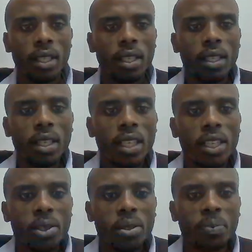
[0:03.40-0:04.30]
Hello
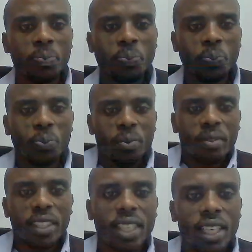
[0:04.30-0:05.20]

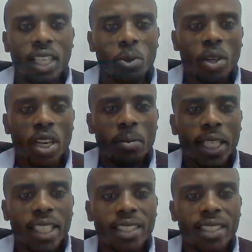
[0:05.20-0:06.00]
and welcome again.